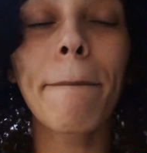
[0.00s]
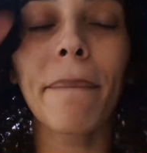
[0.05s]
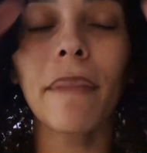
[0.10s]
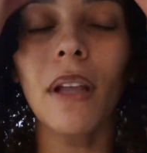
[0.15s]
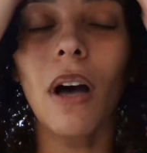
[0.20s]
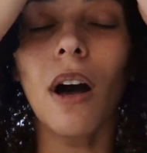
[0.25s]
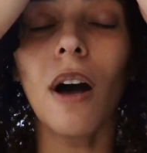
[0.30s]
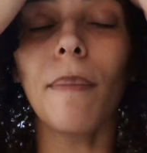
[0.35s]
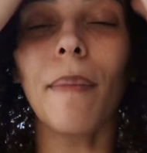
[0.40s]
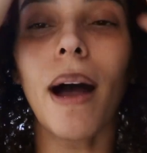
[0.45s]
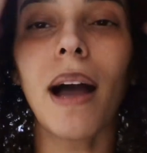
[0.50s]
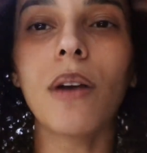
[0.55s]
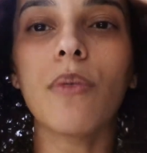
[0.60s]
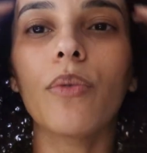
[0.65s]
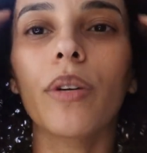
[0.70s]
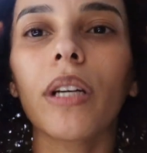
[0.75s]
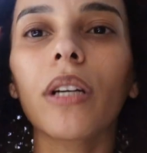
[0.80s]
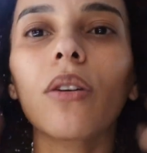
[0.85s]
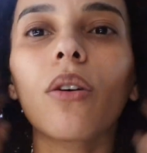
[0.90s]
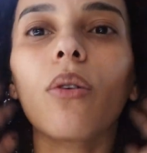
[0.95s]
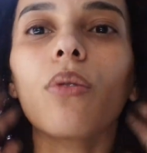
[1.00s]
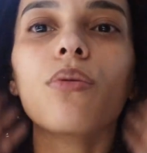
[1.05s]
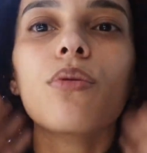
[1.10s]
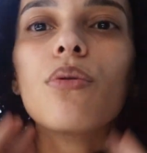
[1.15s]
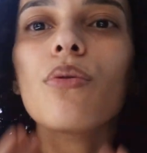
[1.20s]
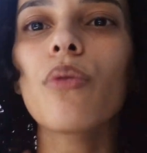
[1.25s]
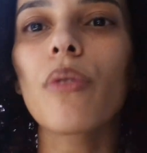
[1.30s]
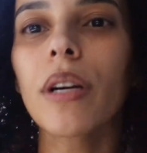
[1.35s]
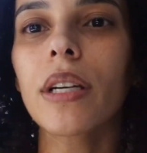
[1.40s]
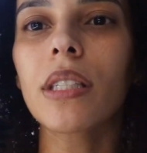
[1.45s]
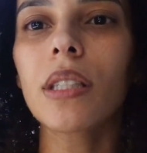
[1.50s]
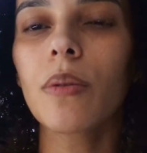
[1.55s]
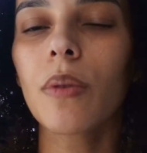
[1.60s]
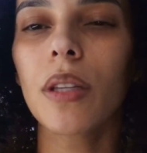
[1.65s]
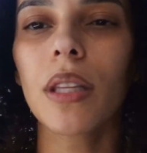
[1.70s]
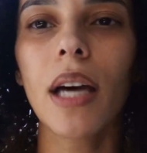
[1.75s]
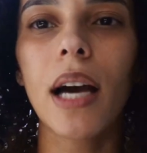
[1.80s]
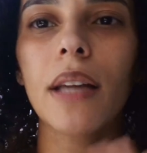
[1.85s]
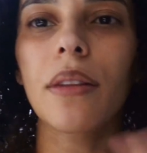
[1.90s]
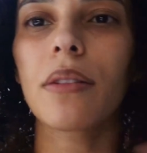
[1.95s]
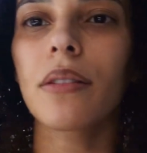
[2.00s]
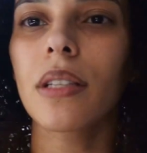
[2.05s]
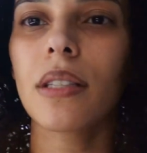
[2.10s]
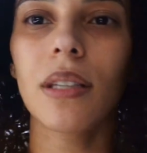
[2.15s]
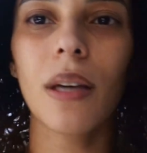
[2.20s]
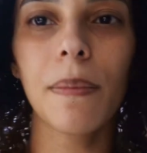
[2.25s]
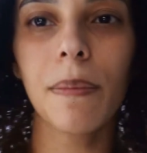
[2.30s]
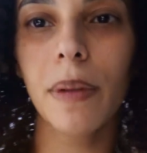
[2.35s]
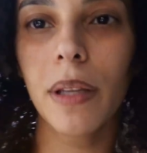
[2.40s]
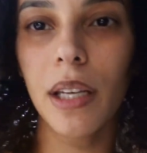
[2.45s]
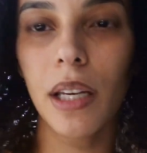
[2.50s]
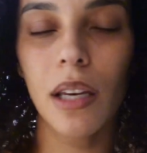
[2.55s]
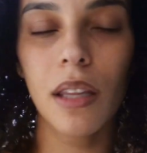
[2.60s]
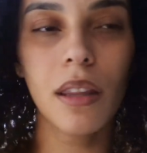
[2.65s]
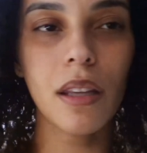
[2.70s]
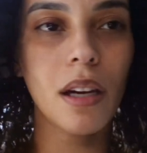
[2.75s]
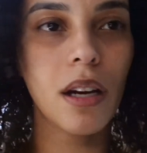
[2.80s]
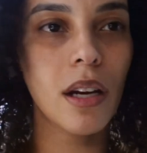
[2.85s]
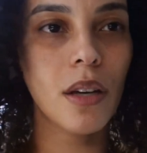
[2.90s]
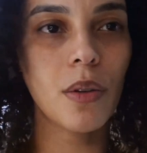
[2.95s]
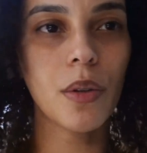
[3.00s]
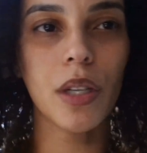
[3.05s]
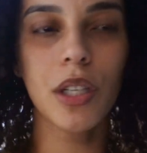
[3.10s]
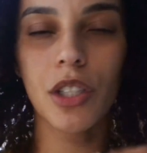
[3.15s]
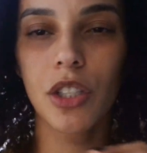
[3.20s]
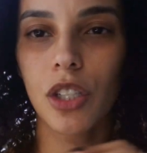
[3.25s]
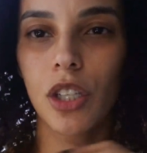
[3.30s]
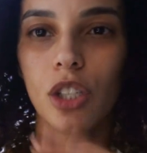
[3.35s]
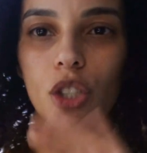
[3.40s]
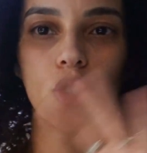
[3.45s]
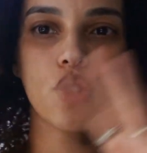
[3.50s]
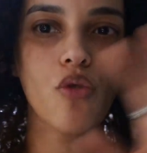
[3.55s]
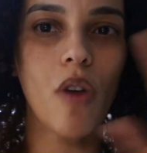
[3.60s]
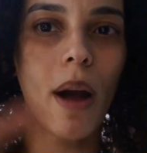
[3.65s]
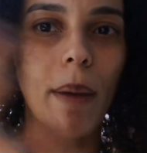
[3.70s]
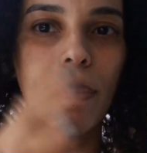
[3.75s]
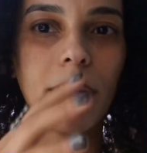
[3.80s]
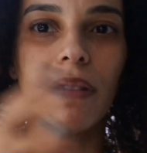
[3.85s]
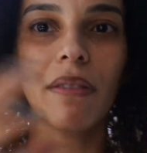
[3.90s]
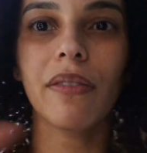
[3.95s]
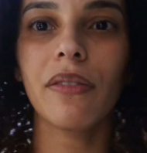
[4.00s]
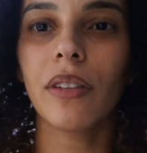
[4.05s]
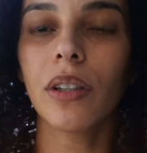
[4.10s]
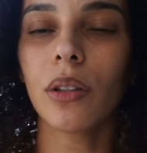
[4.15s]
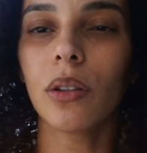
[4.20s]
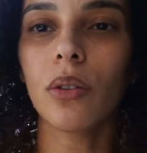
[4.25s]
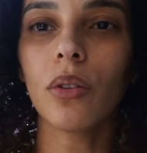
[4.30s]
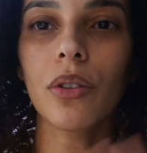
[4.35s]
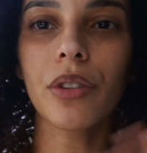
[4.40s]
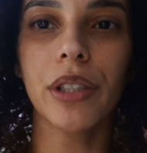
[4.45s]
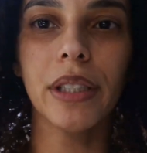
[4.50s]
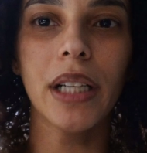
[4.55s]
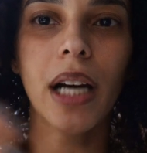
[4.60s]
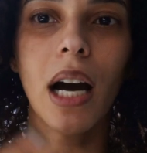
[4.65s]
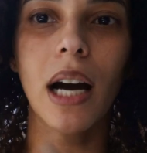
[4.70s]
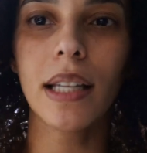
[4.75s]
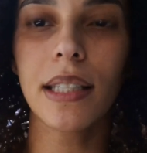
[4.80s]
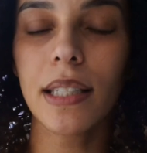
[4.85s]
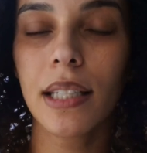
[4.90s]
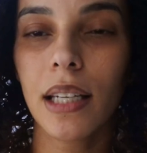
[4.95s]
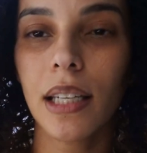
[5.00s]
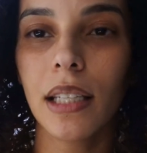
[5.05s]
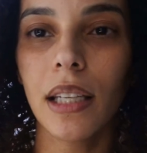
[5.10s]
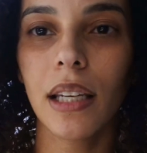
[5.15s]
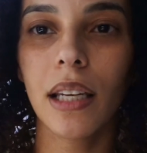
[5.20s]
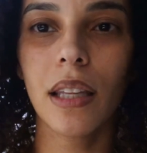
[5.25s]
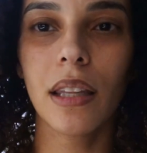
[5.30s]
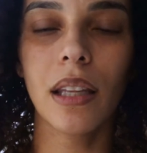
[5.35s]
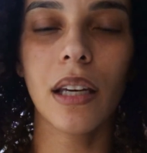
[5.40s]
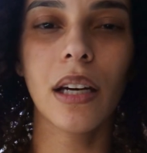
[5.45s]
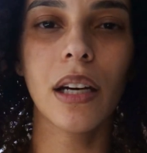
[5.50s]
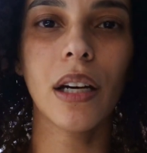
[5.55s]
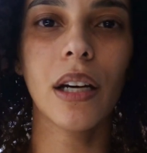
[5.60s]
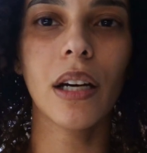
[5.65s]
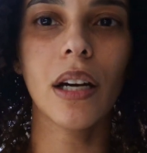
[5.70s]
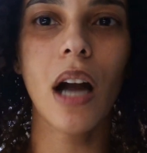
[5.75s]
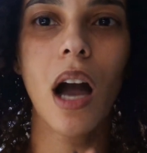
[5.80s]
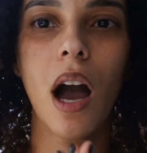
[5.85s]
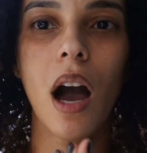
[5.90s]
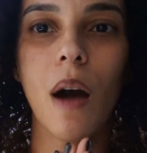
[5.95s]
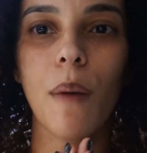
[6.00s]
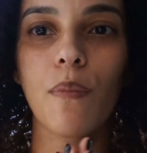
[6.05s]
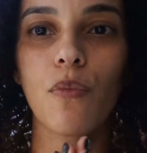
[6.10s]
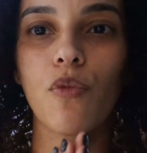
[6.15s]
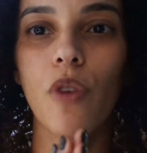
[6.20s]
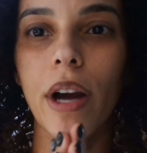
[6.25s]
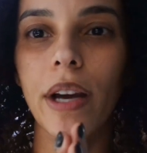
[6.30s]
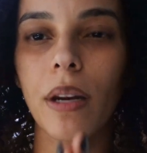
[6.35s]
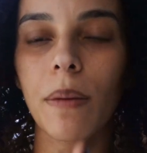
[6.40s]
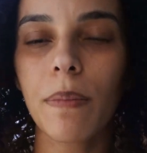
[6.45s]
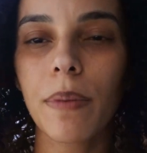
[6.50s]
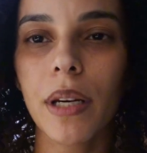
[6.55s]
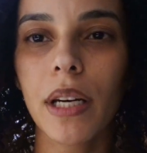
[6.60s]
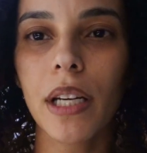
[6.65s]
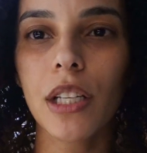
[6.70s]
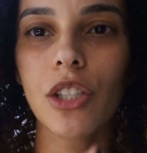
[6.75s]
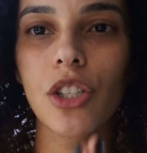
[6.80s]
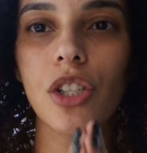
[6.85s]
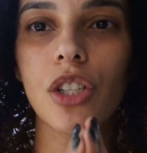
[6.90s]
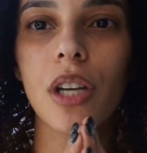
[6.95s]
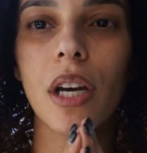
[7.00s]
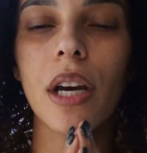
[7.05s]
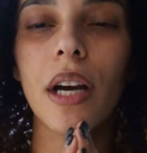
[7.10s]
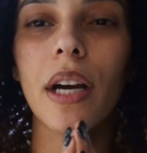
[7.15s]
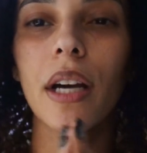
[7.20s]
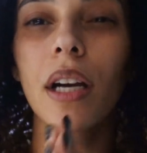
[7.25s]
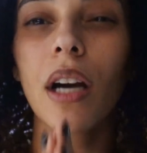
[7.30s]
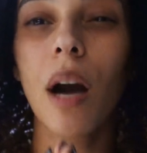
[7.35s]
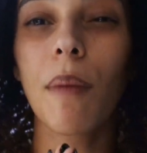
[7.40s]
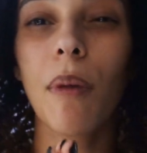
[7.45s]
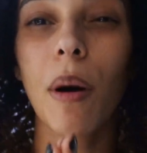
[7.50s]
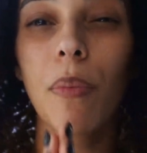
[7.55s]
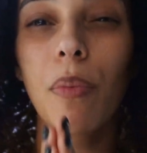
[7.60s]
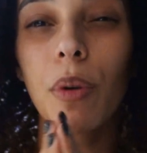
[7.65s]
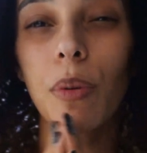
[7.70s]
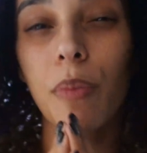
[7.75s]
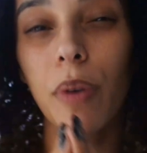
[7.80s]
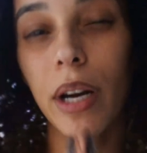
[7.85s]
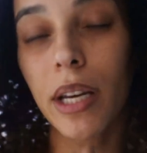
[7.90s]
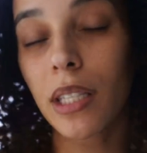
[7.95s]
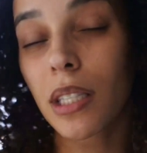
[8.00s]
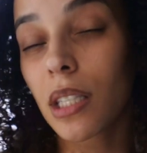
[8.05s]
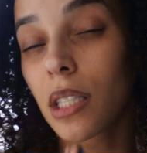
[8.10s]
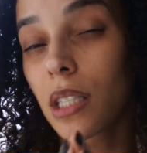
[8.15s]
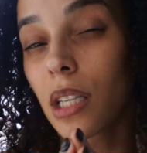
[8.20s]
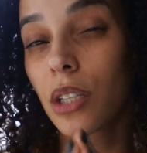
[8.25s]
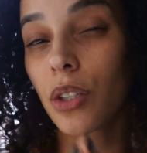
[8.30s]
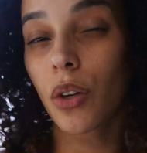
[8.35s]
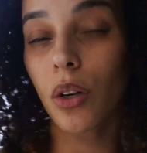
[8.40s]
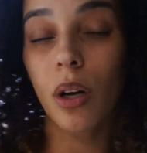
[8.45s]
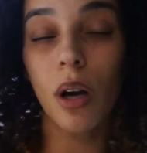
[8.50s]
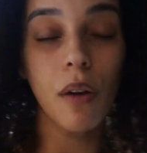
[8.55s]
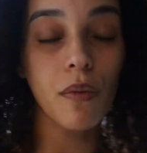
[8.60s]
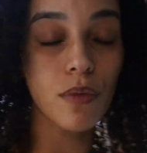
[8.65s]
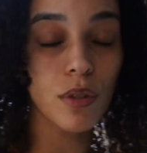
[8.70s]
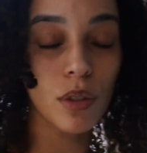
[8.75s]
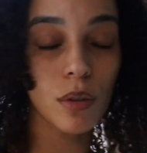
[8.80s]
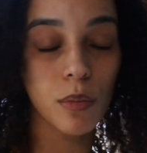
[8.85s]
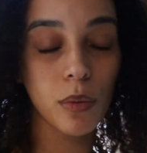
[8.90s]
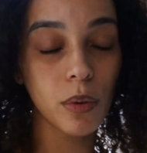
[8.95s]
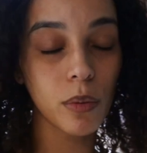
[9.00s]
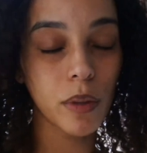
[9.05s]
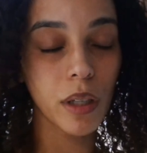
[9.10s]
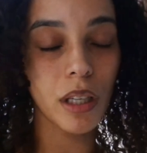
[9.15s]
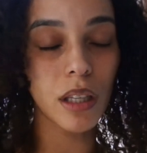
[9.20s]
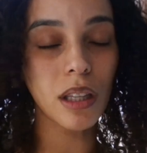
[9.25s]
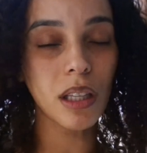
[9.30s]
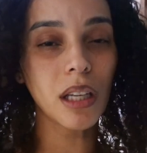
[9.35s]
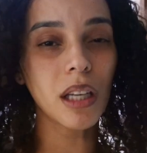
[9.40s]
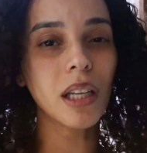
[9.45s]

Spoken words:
I wouldn't go too crazy with that. There's a template in there. You can just drop and fill your content in there, write a pitch, come up with prices that you're comfortable with.